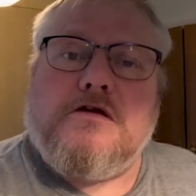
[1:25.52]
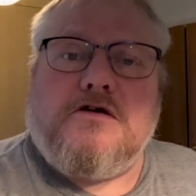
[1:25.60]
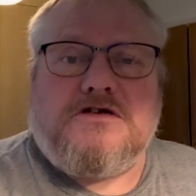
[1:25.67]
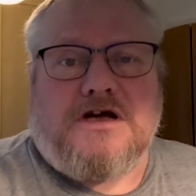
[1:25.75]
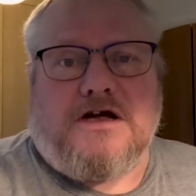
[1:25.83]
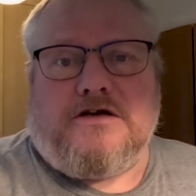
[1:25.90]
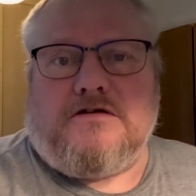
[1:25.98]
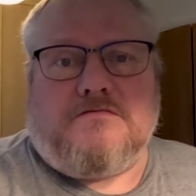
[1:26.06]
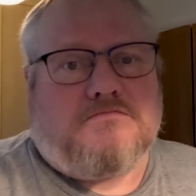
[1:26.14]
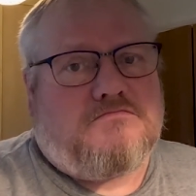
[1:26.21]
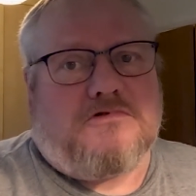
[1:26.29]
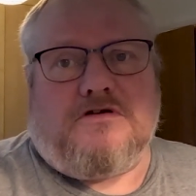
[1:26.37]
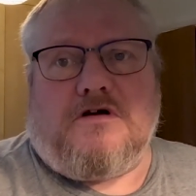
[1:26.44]
because I don't
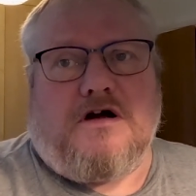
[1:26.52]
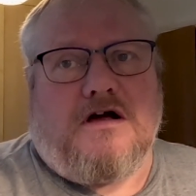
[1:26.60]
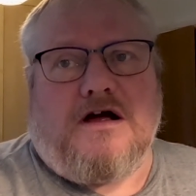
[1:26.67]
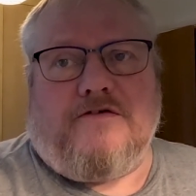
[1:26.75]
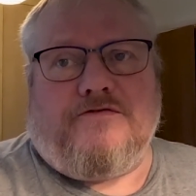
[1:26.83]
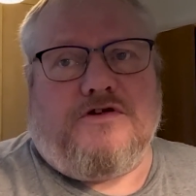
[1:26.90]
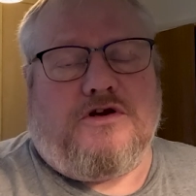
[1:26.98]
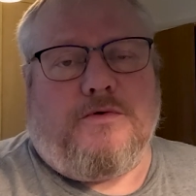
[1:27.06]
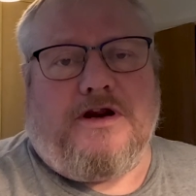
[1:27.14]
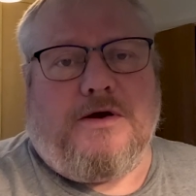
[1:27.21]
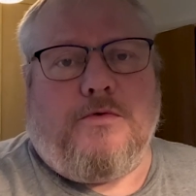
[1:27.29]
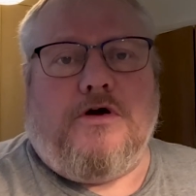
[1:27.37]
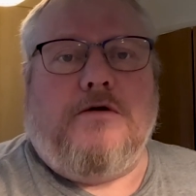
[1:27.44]
have to do
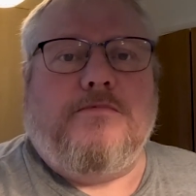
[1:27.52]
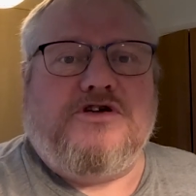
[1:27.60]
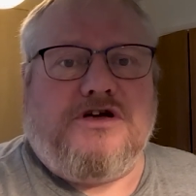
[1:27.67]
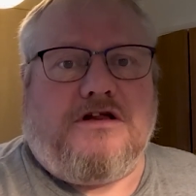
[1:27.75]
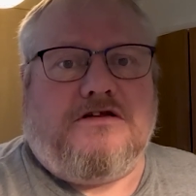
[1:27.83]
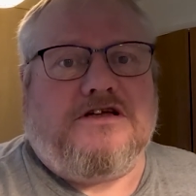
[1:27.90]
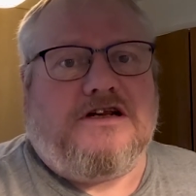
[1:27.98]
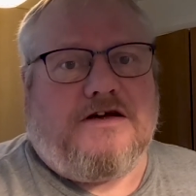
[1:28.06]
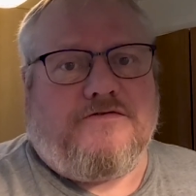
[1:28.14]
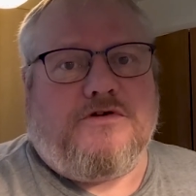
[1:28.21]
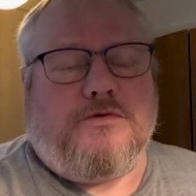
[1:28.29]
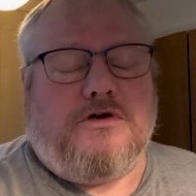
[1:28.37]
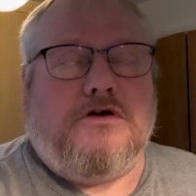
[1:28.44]
any work. Michelle did
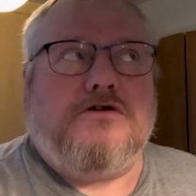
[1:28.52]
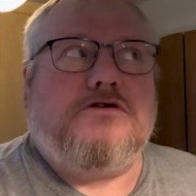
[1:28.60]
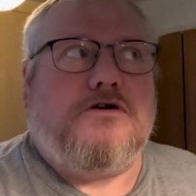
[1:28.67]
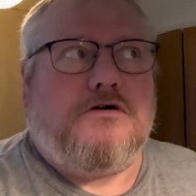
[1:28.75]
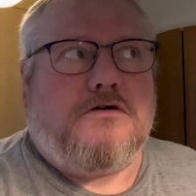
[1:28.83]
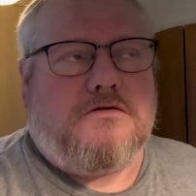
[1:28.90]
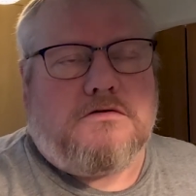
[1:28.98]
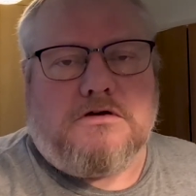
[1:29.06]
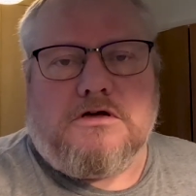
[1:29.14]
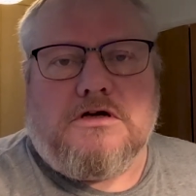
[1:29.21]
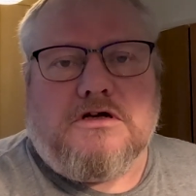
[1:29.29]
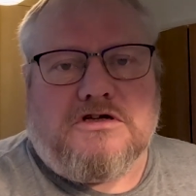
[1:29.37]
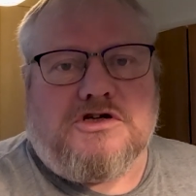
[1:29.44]
have to work, so
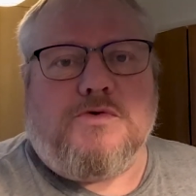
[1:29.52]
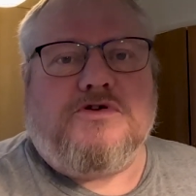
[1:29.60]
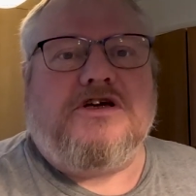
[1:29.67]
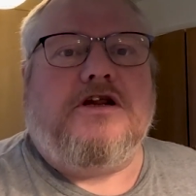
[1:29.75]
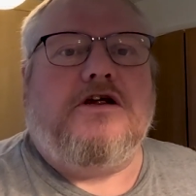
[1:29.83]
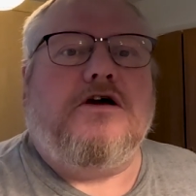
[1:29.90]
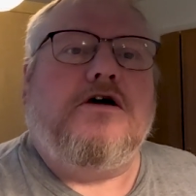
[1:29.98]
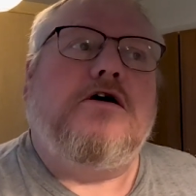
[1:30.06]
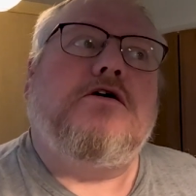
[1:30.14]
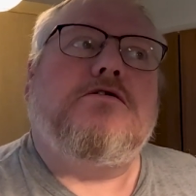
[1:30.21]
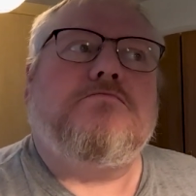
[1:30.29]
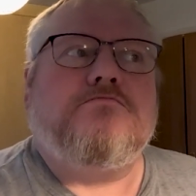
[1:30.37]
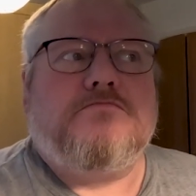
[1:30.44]
she was in
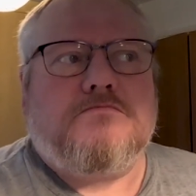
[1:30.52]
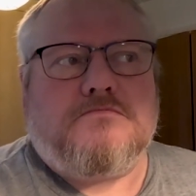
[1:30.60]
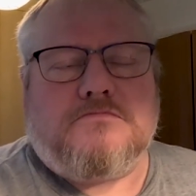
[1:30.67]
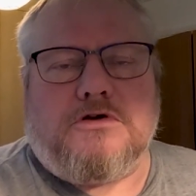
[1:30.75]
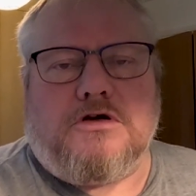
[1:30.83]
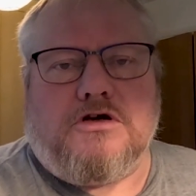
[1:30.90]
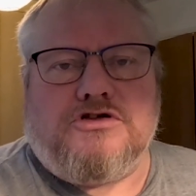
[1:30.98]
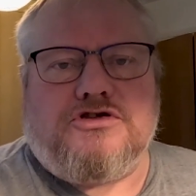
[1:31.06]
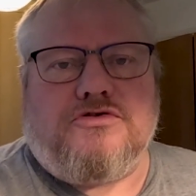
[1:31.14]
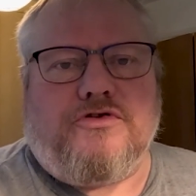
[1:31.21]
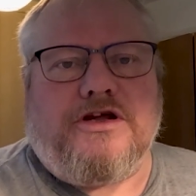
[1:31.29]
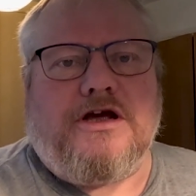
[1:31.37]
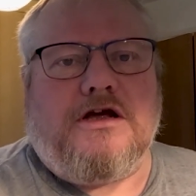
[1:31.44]
her
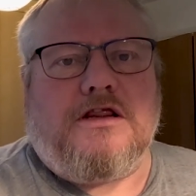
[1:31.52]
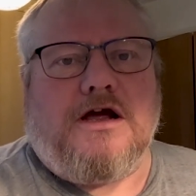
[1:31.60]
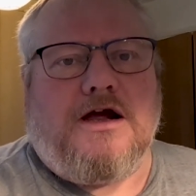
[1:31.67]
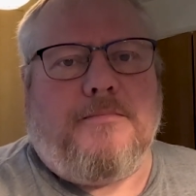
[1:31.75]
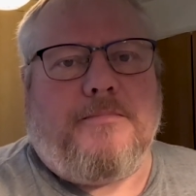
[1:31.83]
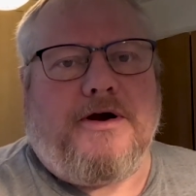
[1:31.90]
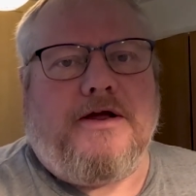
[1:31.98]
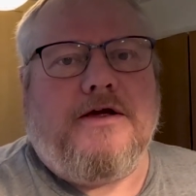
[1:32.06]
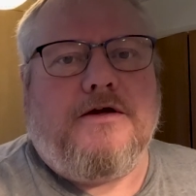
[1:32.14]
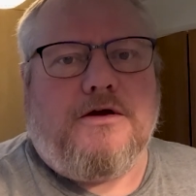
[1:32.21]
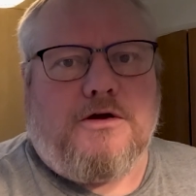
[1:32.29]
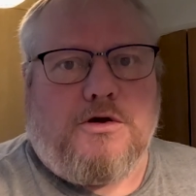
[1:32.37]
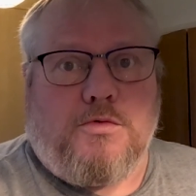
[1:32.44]
study, her library,
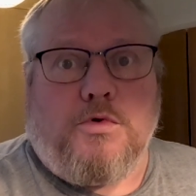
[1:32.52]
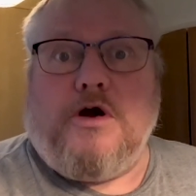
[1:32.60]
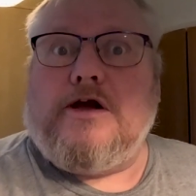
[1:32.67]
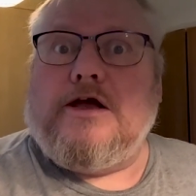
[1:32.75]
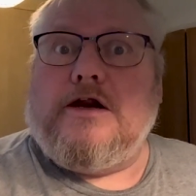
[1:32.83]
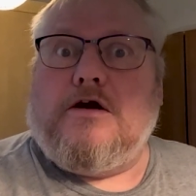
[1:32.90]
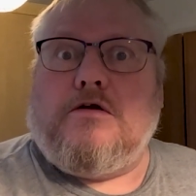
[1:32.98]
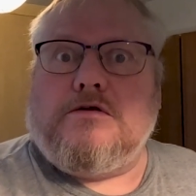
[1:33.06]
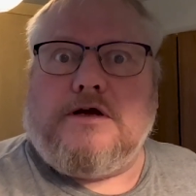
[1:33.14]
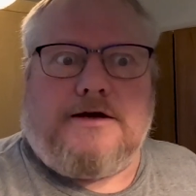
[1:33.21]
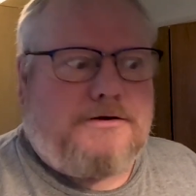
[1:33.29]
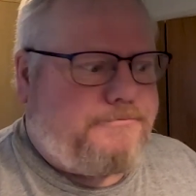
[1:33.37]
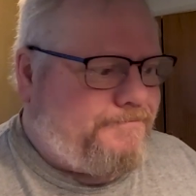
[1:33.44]
working all
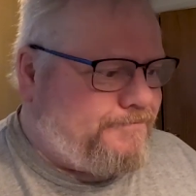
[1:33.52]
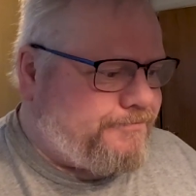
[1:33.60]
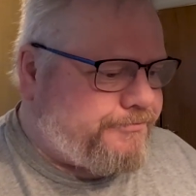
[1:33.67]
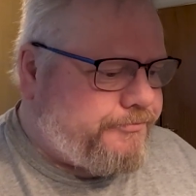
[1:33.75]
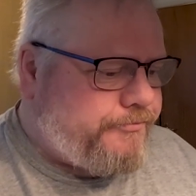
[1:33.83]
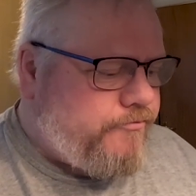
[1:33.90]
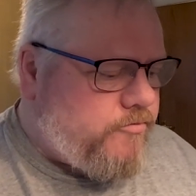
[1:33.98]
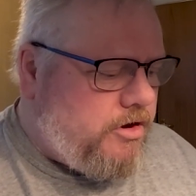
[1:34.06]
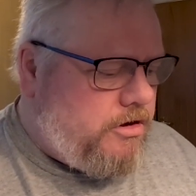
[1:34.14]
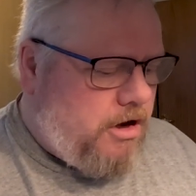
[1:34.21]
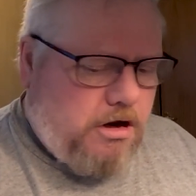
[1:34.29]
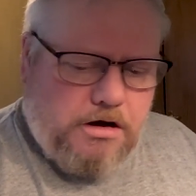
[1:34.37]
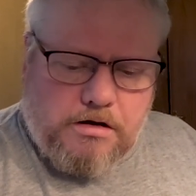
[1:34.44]
day.
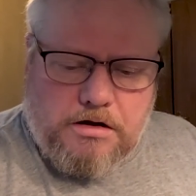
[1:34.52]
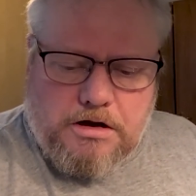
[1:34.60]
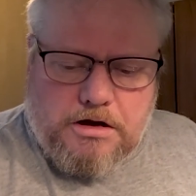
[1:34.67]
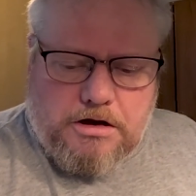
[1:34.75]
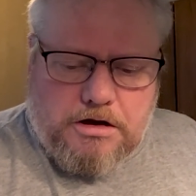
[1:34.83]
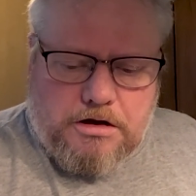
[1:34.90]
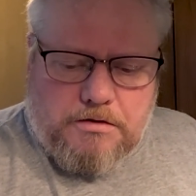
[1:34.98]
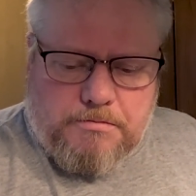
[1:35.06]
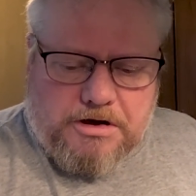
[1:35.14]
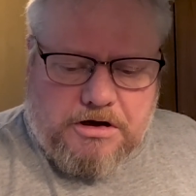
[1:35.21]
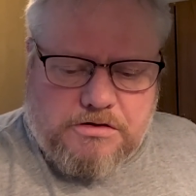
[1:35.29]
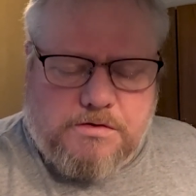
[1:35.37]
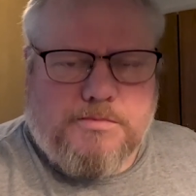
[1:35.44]
Now,
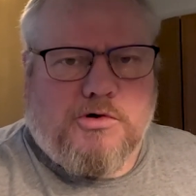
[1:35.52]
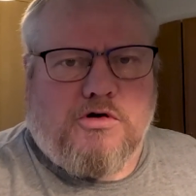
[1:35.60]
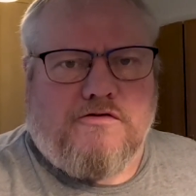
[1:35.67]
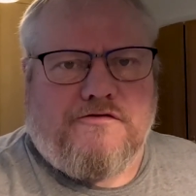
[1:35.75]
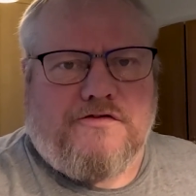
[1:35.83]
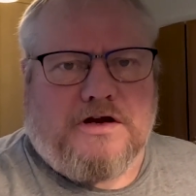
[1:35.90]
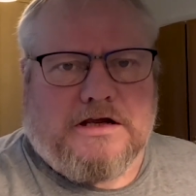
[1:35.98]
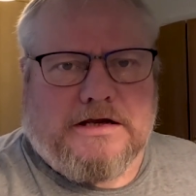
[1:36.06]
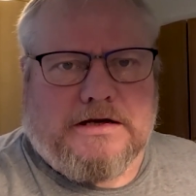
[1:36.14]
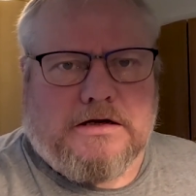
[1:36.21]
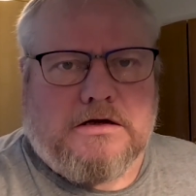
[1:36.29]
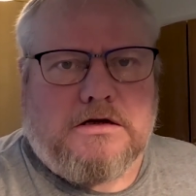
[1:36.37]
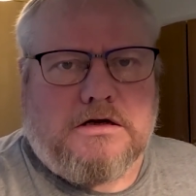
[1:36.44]
because we're both
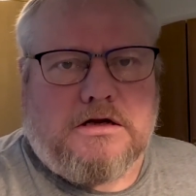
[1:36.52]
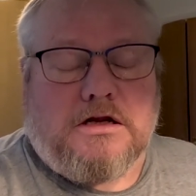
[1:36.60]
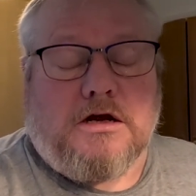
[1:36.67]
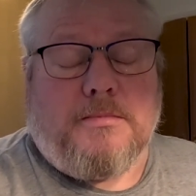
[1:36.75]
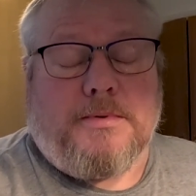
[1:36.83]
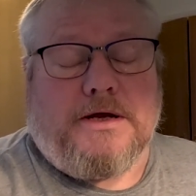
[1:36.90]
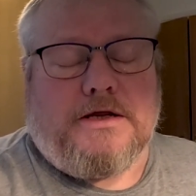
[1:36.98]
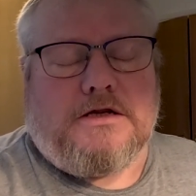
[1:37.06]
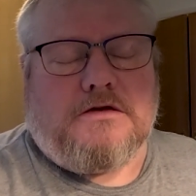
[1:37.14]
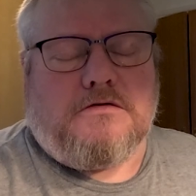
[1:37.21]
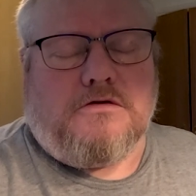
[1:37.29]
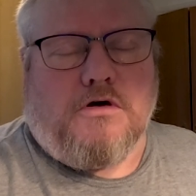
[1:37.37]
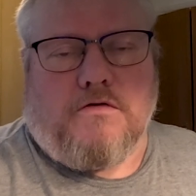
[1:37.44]
feeling a little bit
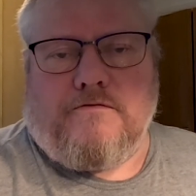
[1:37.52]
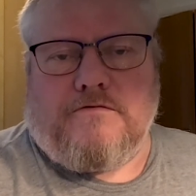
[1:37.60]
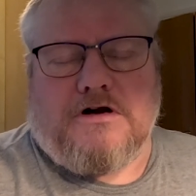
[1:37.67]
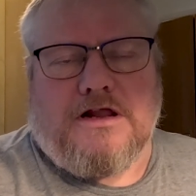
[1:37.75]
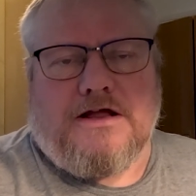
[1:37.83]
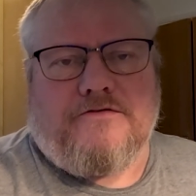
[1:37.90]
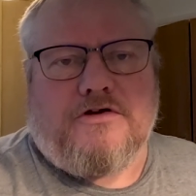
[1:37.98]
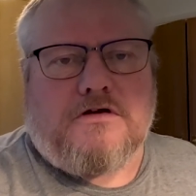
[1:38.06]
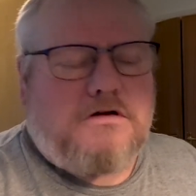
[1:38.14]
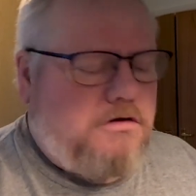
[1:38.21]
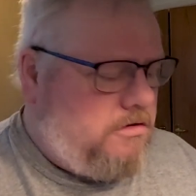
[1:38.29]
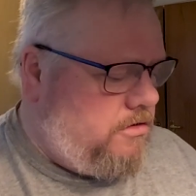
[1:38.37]
not clever,